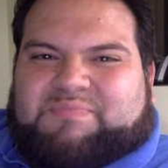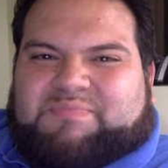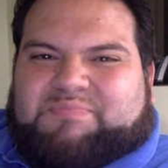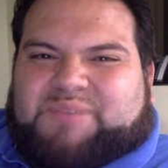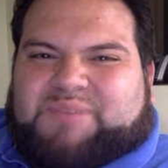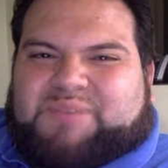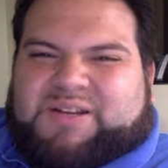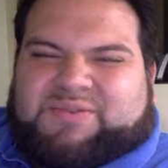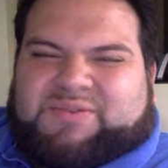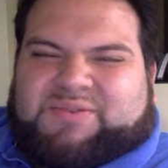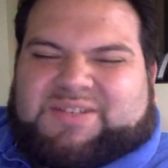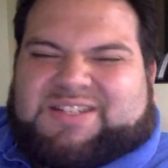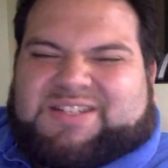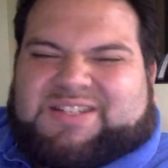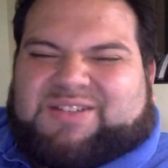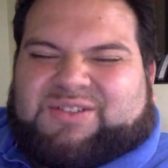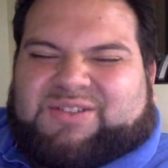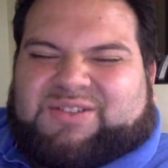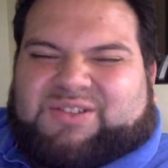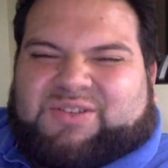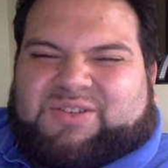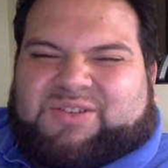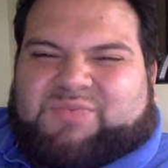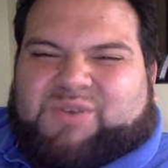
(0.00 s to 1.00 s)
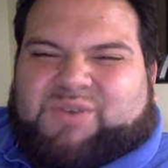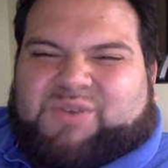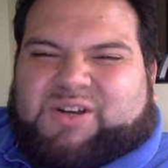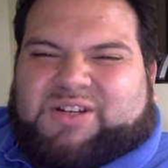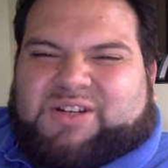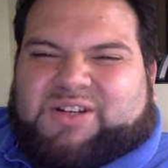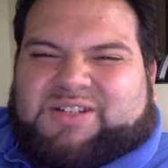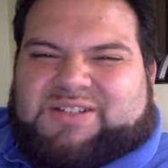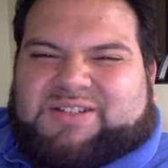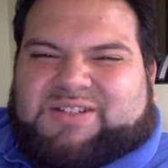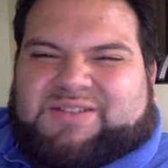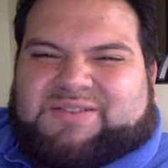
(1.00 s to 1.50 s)
But it was still a good
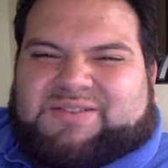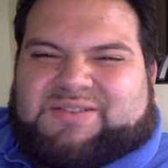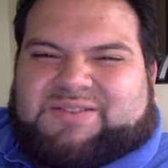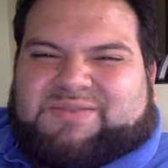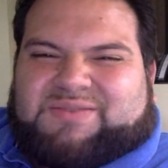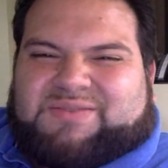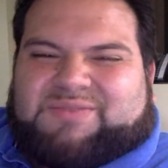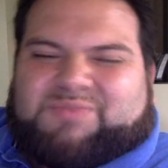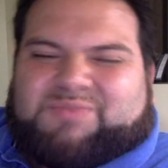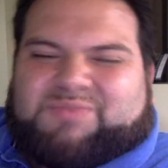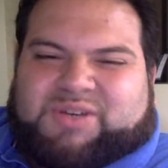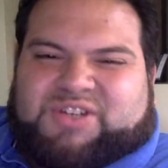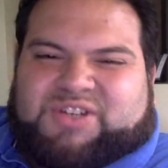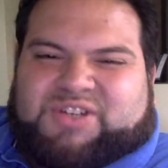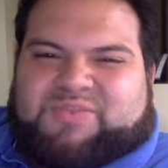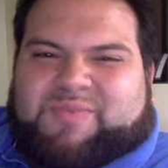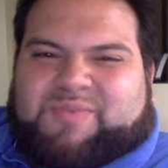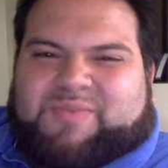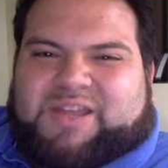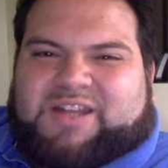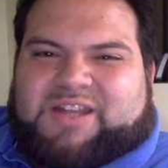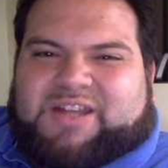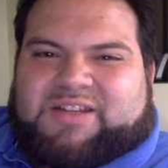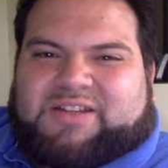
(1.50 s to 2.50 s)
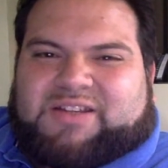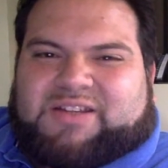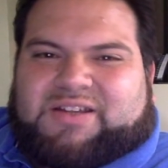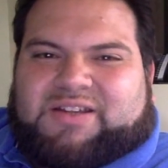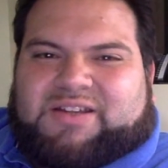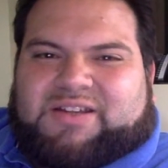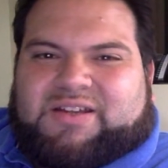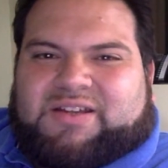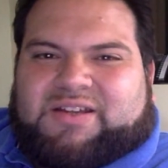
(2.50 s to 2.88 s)
watch. It was pretty dramatic.